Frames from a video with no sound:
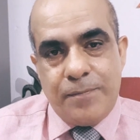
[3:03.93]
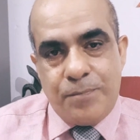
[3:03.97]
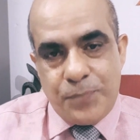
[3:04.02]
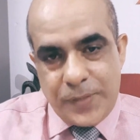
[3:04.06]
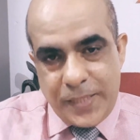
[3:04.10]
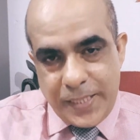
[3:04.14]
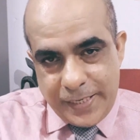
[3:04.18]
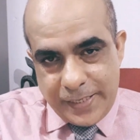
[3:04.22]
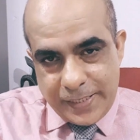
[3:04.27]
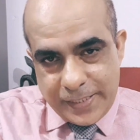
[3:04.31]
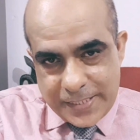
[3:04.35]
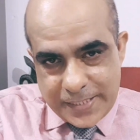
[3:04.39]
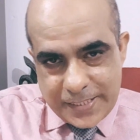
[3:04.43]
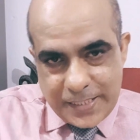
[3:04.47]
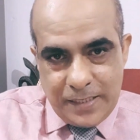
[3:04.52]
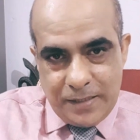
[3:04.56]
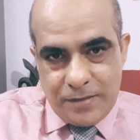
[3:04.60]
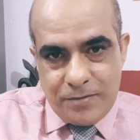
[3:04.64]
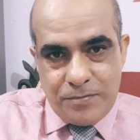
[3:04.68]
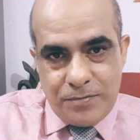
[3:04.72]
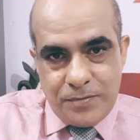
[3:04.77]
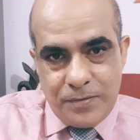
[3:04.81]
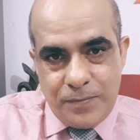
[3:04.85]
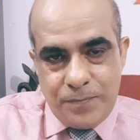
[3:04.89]
they
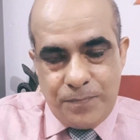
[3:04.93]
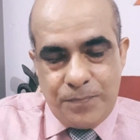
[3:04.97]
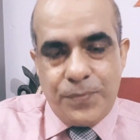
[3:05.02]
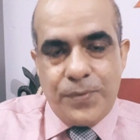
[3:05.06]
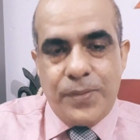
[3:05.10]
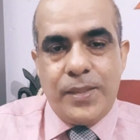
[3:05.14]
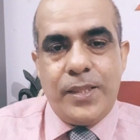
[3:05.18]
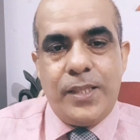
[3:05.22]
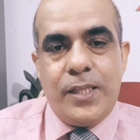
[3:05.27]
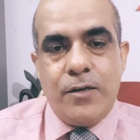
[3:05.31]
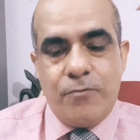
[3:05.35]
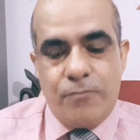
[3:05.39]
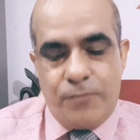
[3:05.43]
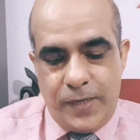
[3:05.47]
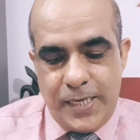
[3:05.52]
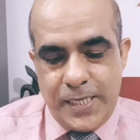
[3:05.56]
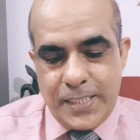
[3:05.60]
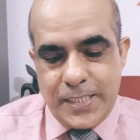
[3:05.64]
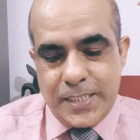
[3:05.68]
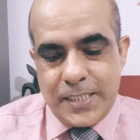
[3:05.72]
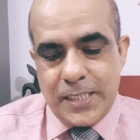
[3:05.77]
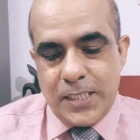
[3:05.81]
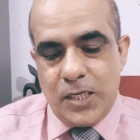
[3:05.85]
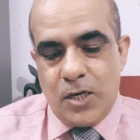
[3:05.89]
receive the
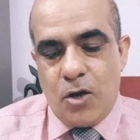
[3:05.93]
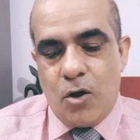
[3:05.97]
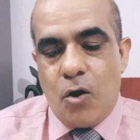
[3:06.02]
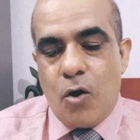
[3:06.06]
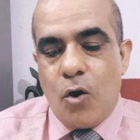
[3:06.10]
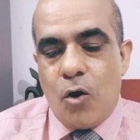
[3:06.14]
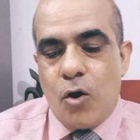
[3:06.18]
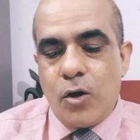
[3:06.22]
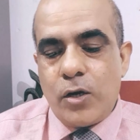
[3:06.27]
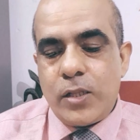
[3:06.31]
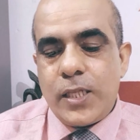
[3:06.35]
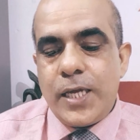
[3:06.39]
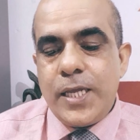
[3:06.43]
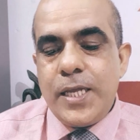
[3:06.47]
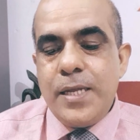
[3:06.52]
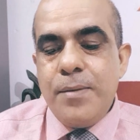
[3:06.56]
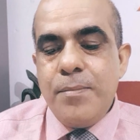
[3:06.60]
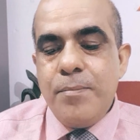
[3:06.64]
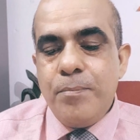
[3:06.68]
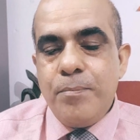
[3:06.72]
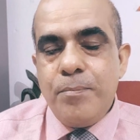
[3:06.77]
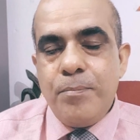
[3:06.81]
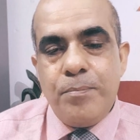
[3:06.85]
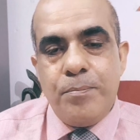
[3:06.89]
waste or the
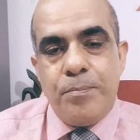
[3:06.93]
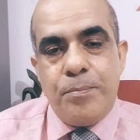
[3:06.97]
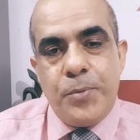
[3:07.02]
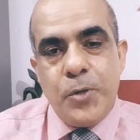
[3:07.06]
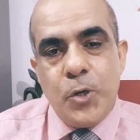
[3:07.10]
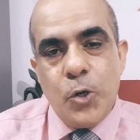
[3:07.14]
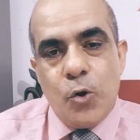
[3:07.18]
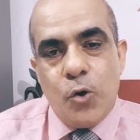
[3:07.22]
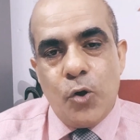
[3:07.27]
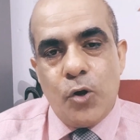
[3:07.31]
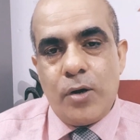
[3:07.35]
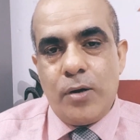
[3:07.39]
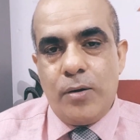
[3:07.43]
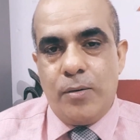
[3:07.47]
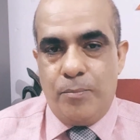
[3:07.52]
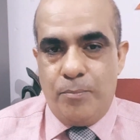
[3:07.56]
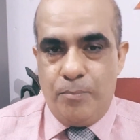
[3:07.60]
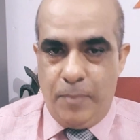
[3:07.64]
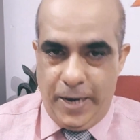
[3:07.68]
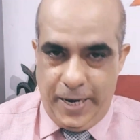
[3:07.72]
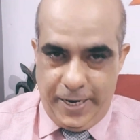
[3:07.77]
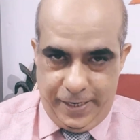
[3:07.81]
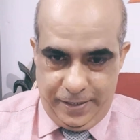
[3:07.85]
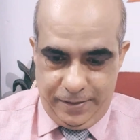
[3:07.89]
impure
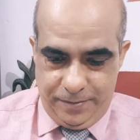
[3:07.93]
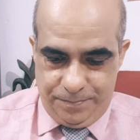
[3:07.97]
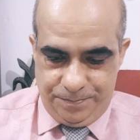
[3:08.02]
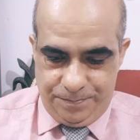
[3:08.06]
blood.